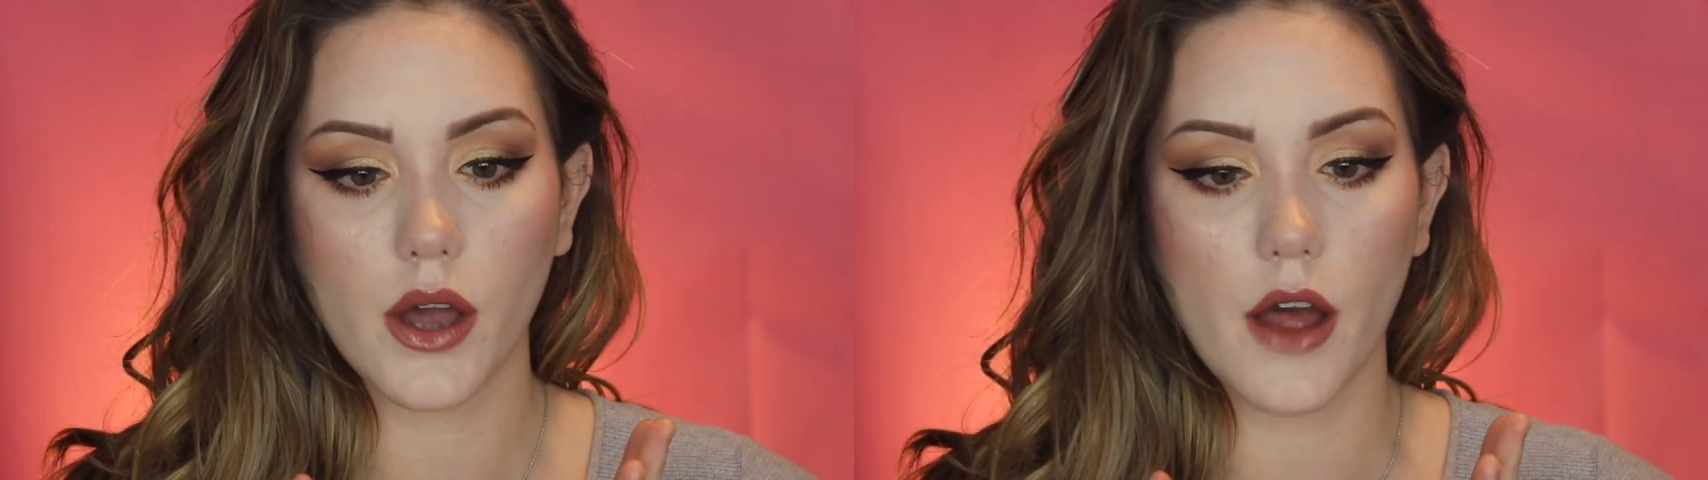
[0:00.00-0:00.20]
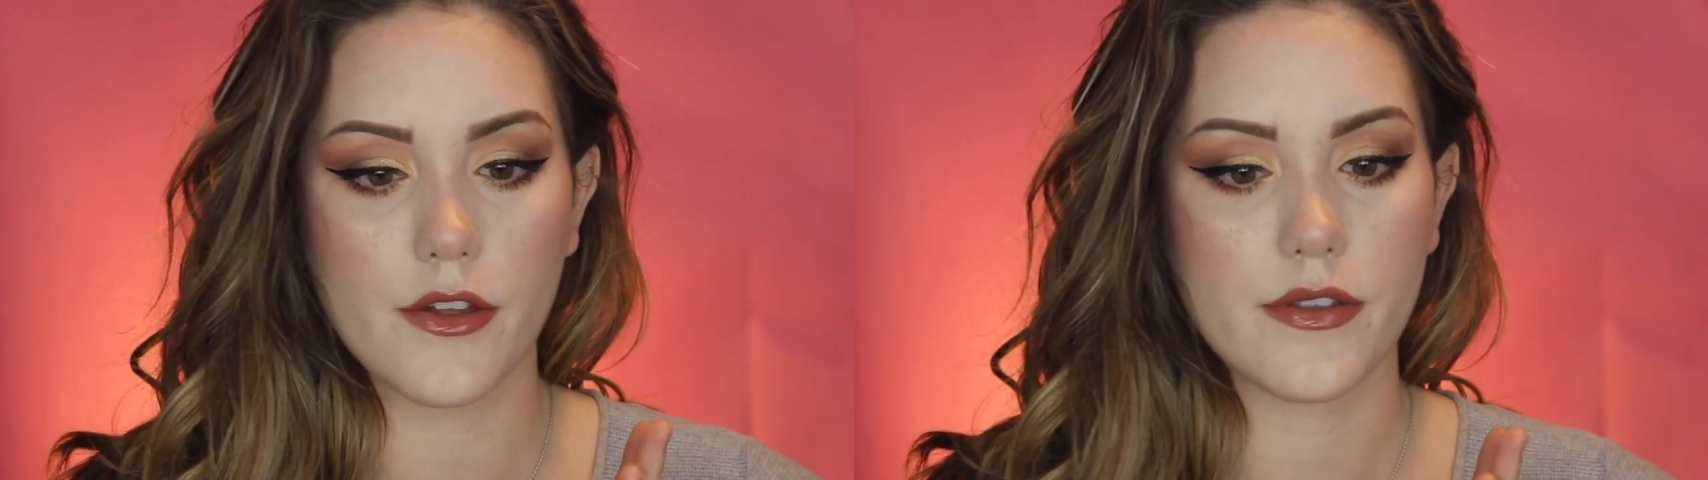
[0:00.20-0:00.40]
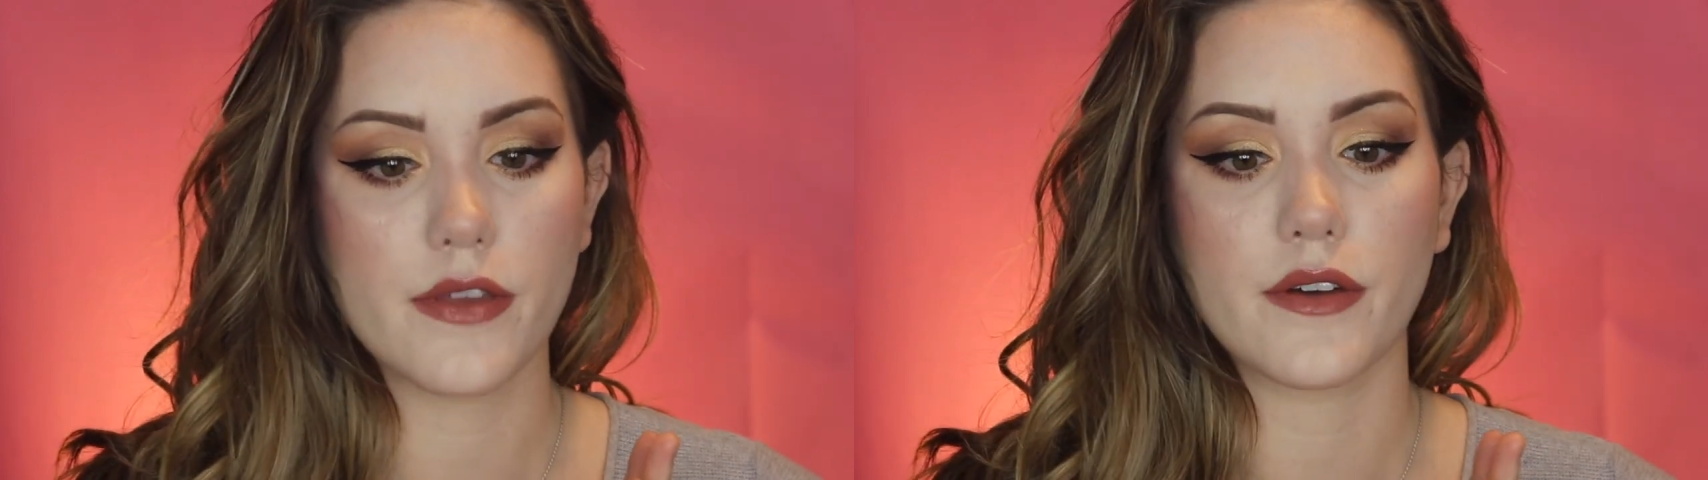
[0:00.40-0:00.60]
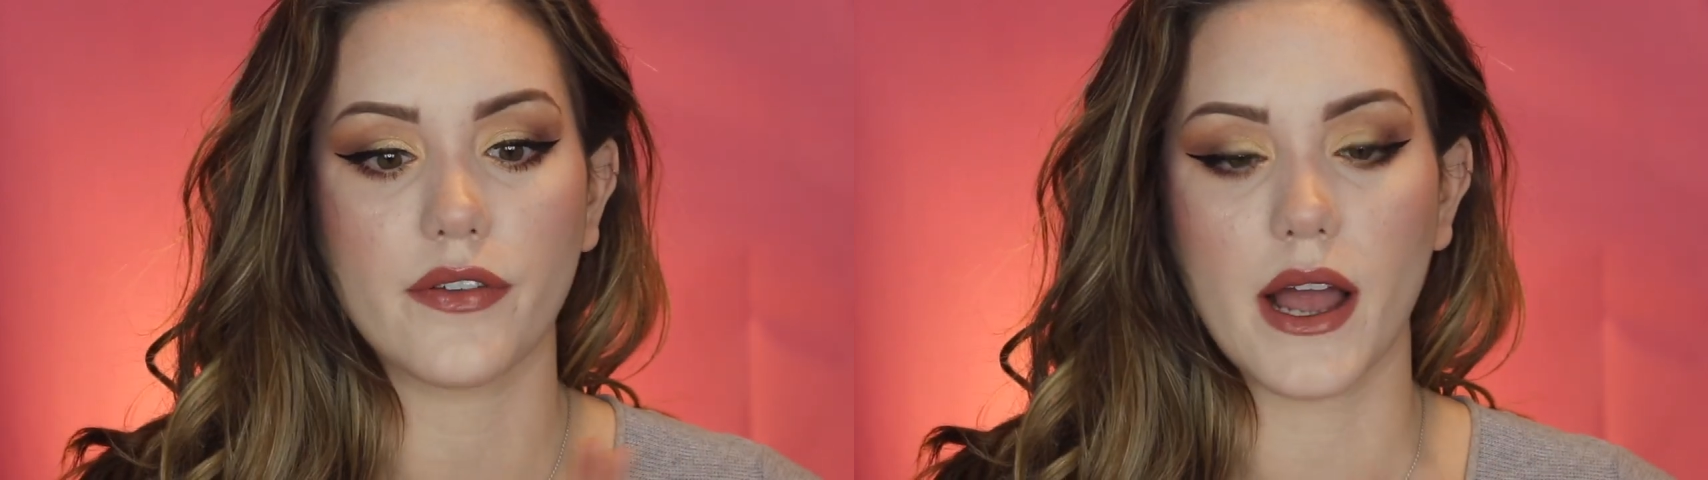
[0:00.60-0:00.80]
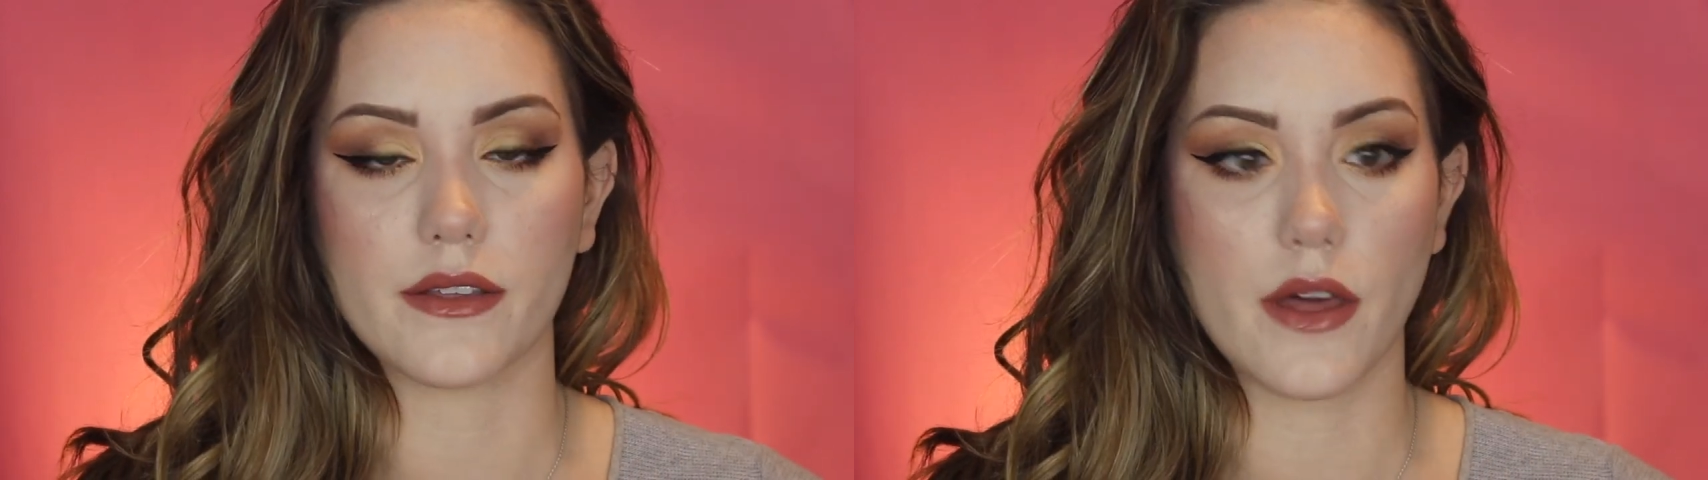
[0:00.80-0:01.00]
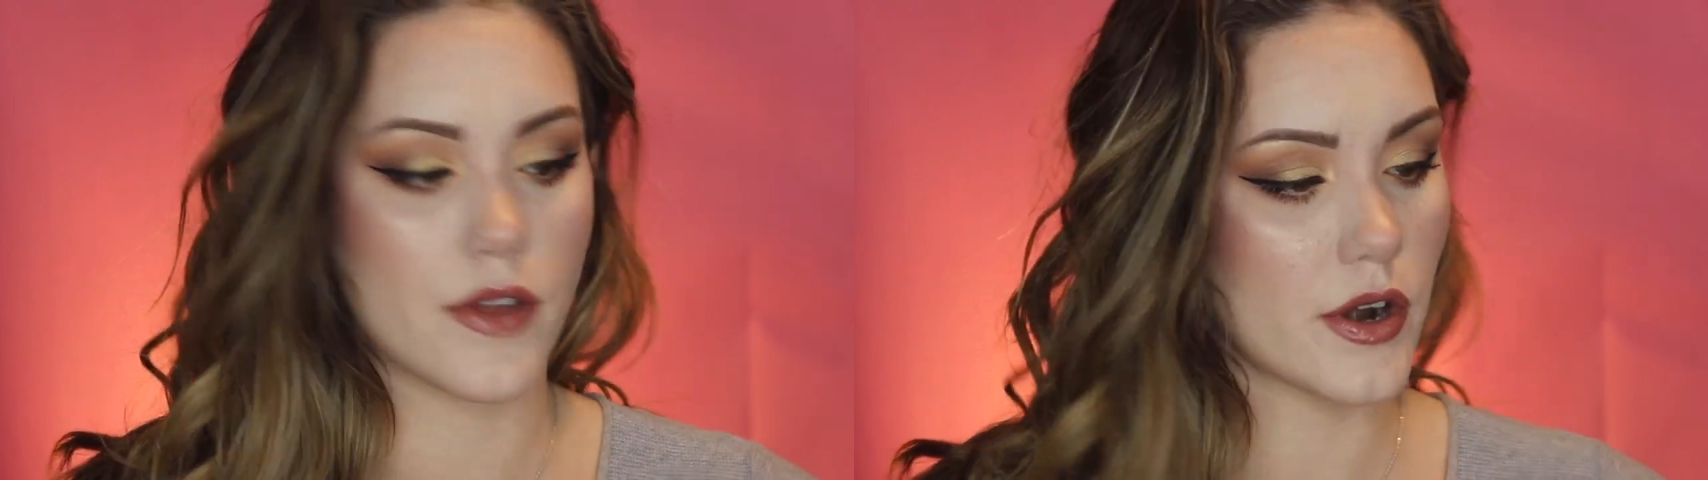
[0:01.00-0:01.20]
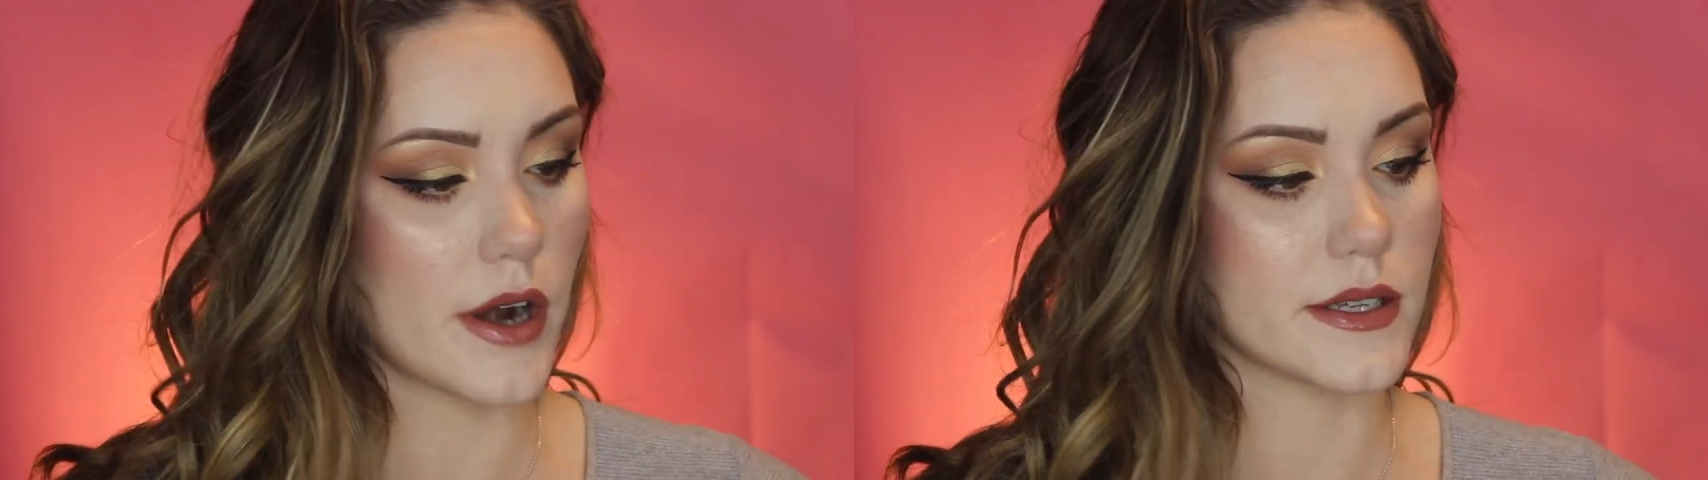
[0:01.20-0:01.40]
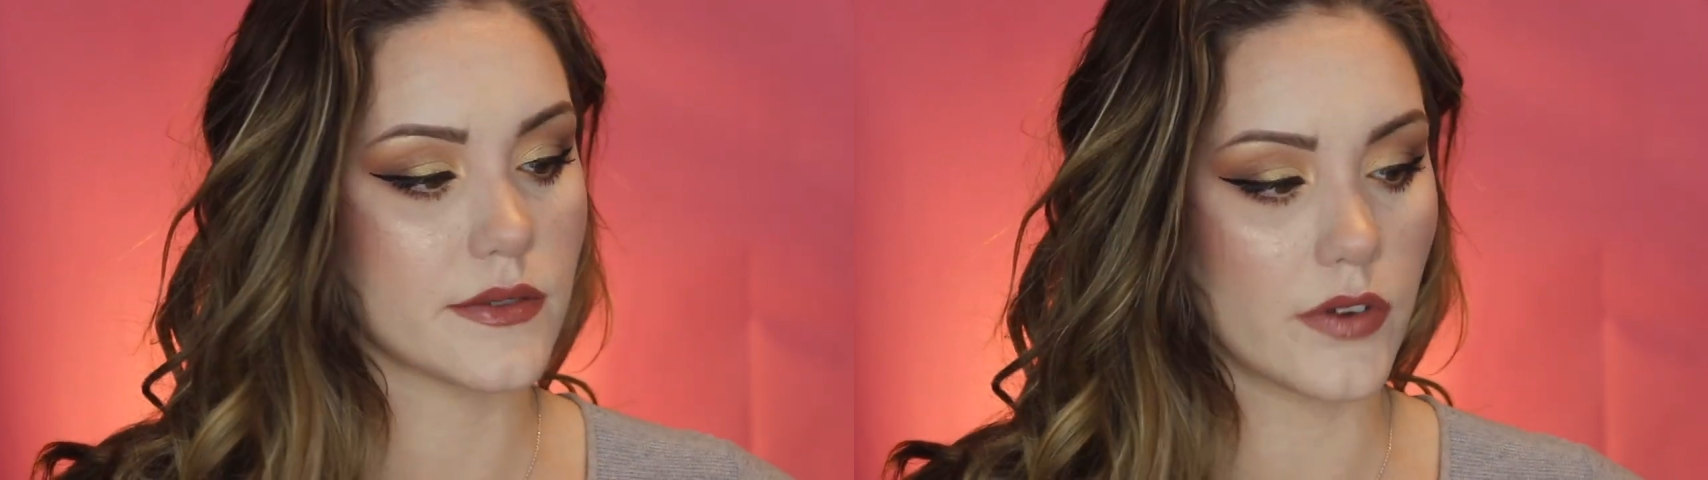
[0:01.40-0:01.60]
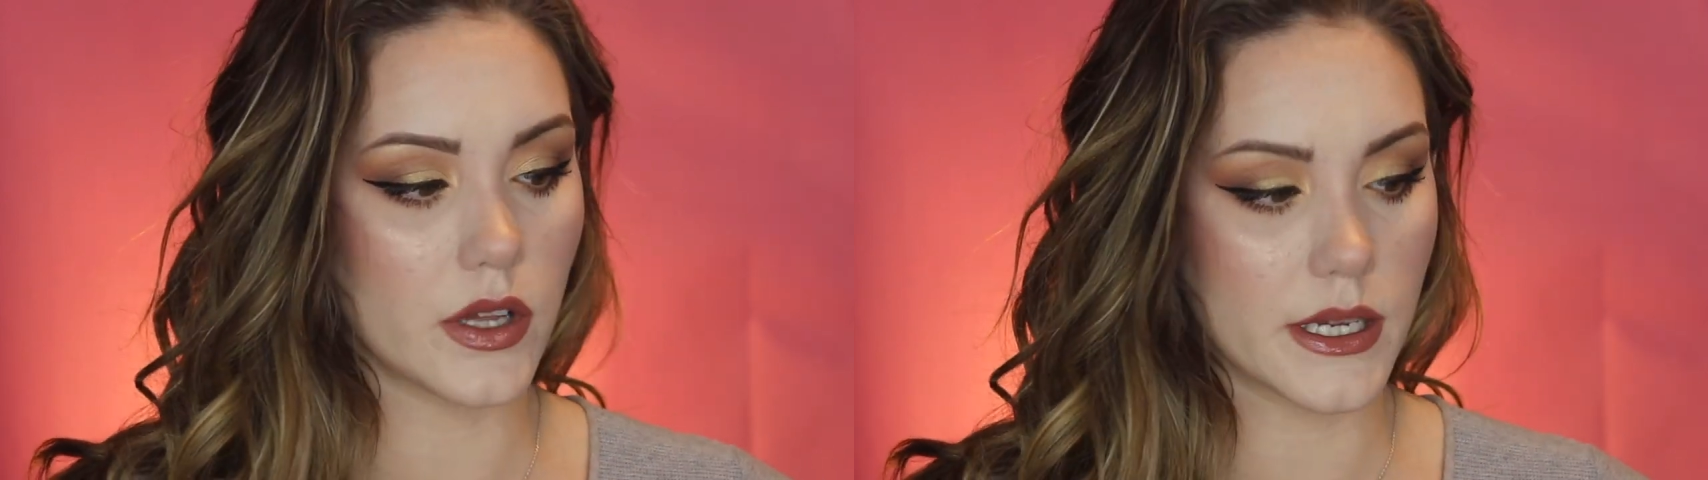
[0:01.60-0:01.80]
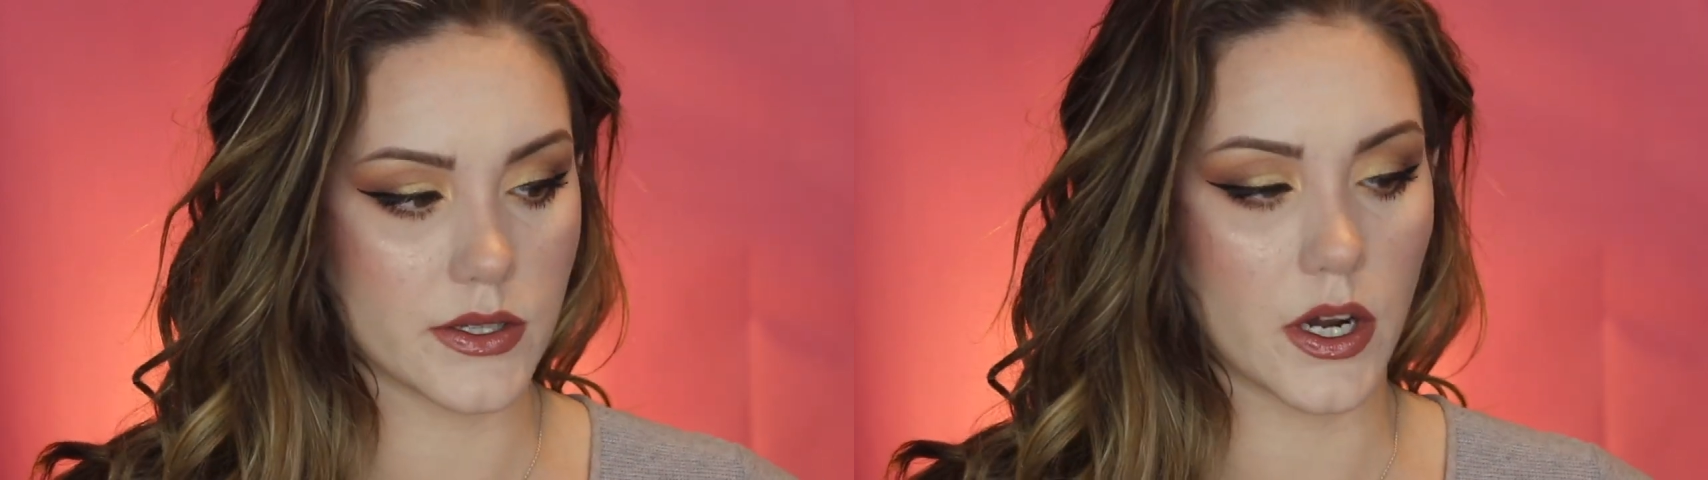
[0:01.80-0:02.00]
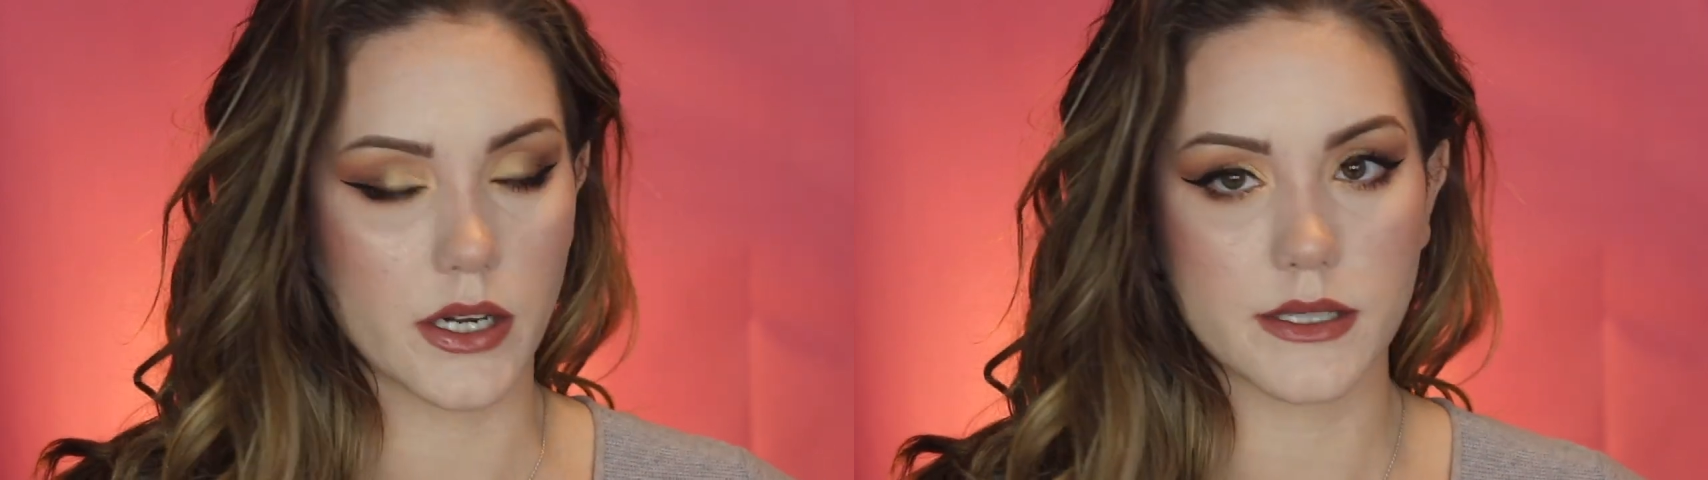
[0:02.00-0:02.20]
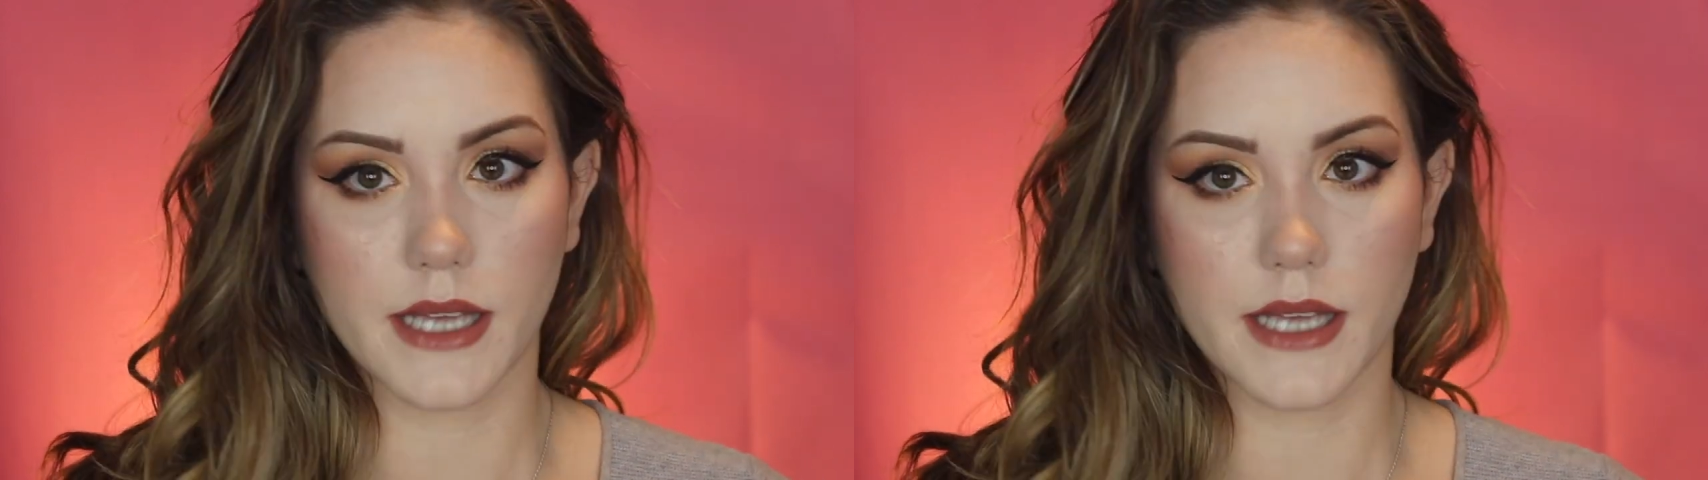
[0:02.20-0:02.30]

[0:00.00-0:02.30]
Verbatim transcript: other than the fact that they're not as full as hers,